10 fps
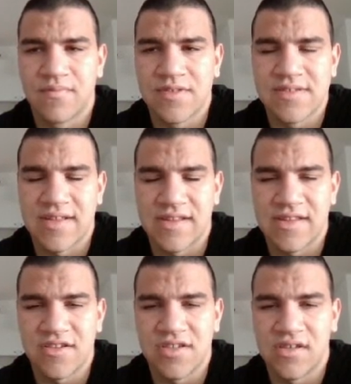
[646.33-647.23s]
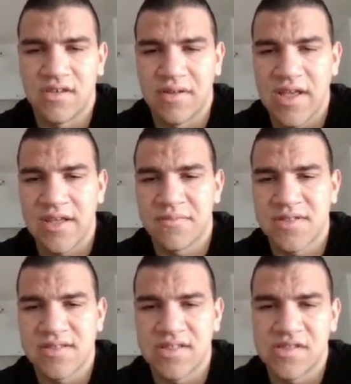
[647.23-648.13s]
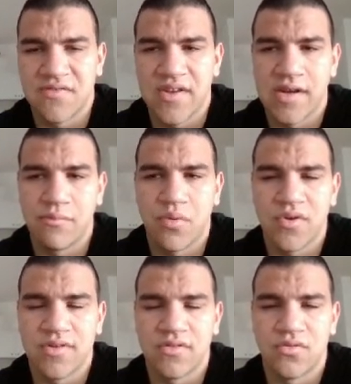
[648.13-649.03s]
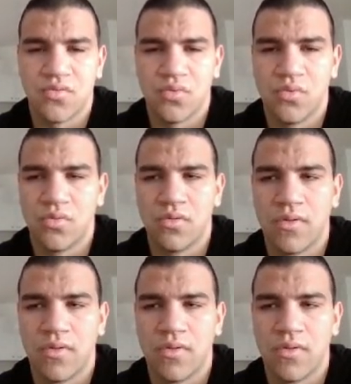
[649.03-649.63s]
strategical games, it's very important to